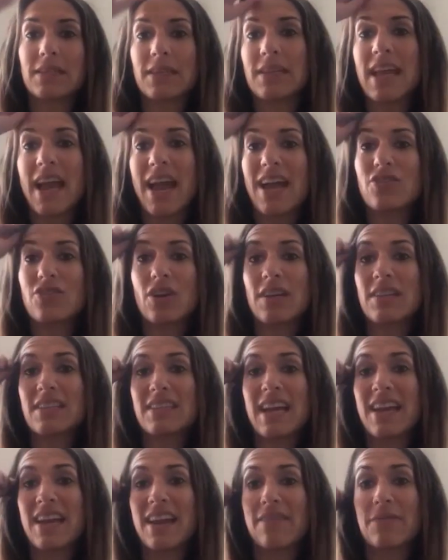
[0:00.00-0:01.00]
And yeah, try and
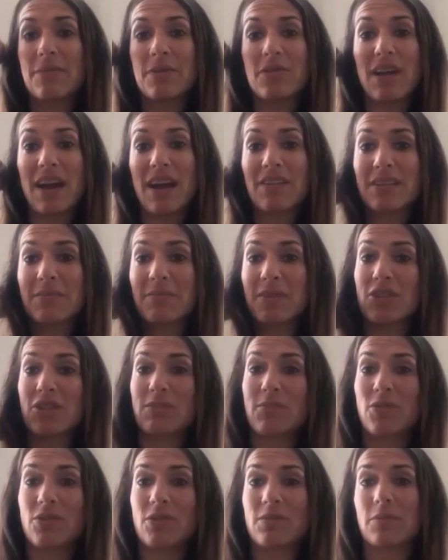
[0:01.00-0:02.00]
stand out from the crowd as much as
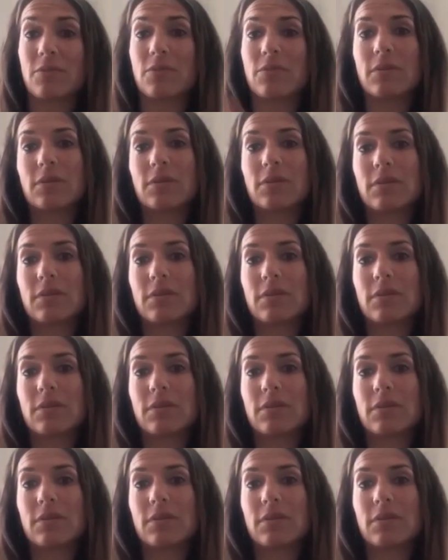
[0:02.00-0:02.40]
possible.